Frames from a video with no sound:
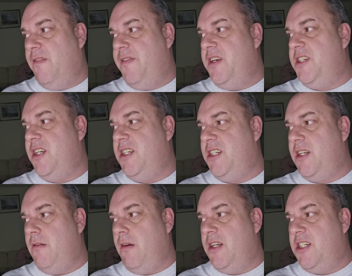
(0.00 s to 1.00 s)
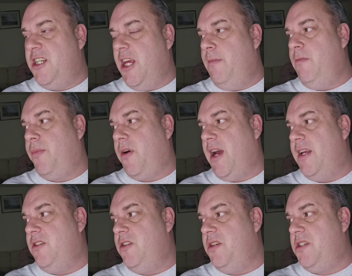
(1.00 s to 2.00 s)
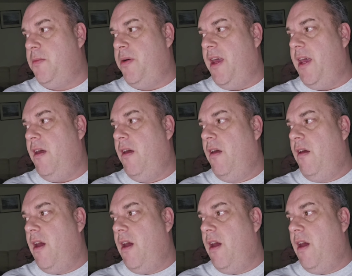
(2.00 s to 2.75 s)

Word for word: of this esteemed brand to disappear,